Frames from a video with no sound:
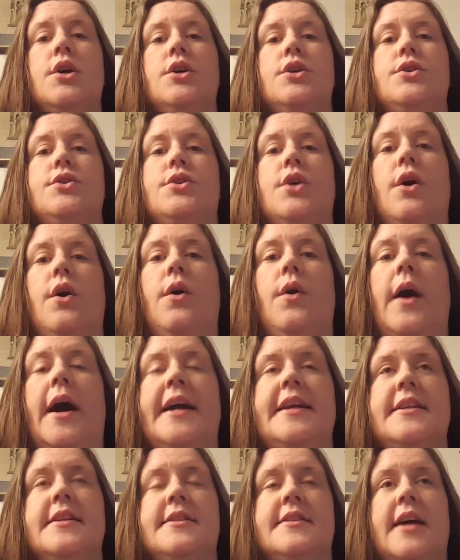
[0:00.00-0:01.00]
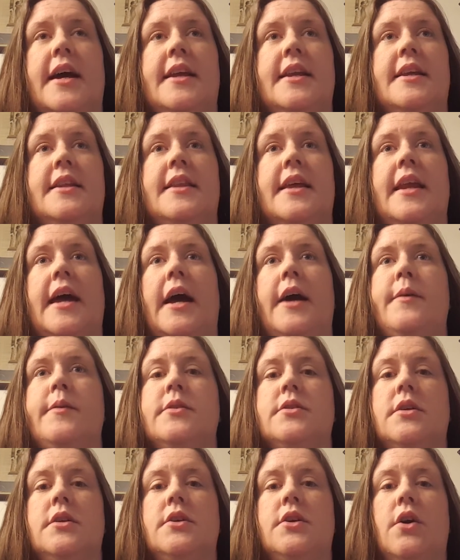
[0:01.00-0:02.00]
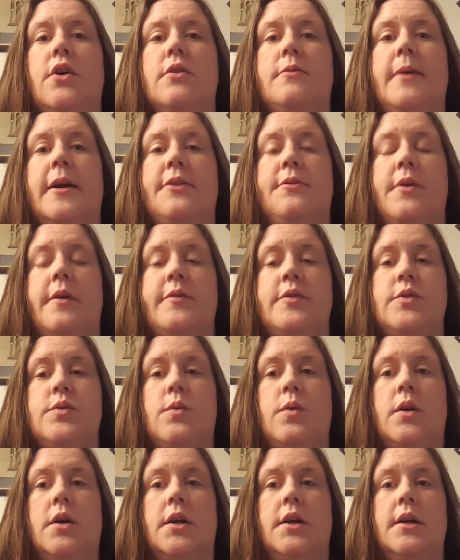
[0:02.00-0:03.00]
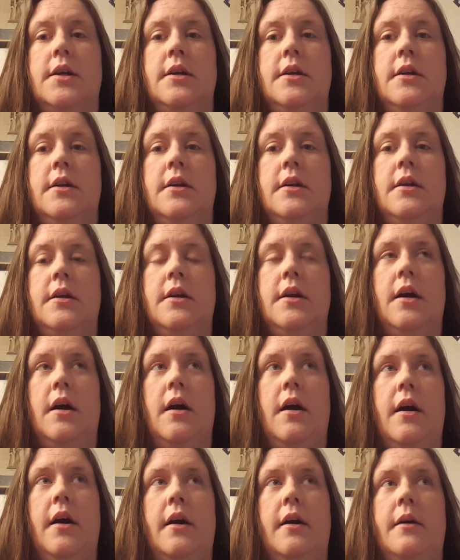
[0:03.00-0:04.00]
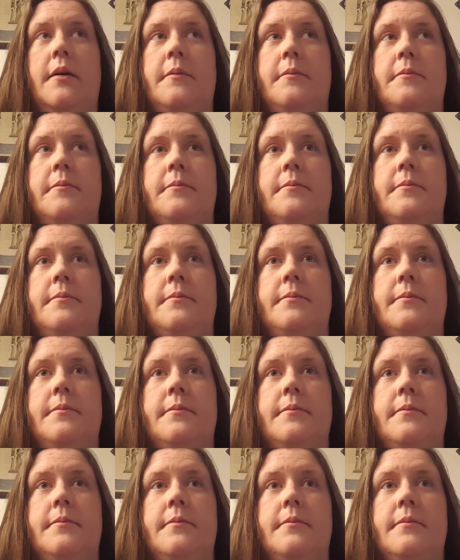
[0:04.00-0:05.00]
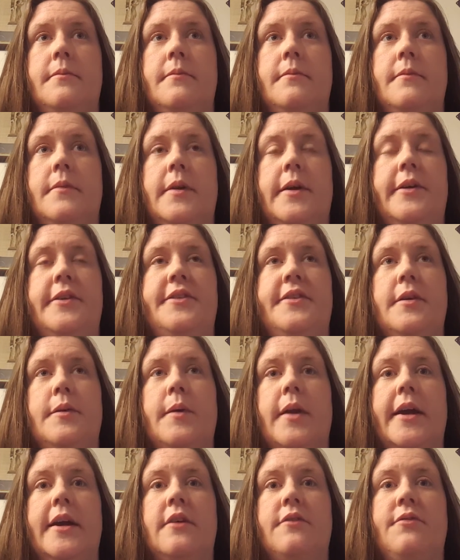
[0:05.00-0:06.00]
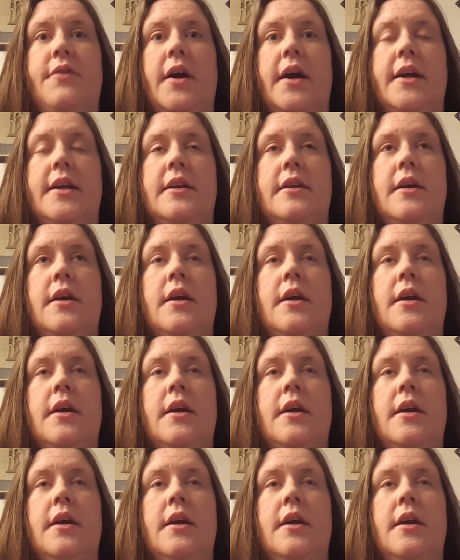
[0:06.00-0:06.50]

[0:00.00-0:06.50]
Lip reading: So I decided that I was going to go to my thrift store and see what I could find.